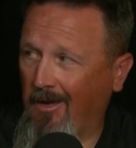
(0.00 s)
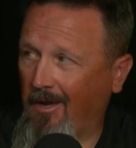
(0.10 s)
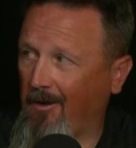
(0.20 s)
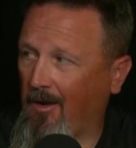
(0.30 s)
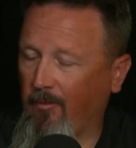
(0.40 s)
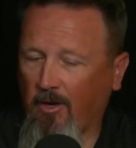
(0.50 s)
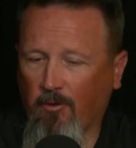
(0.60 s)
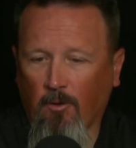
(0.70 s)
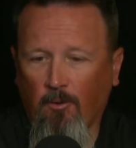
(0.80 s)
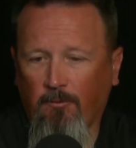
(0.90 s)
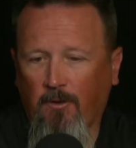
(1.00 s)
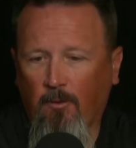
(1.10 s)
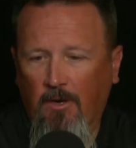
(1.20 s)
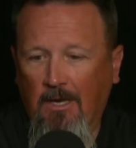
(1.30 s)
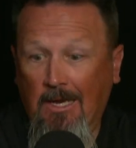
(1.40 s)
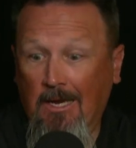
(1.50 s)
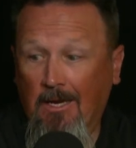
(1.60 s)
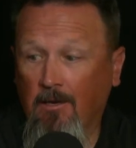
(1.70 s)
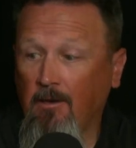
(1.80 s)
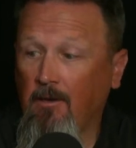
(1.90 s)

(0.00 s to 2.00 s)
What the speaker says: economic growth that we need.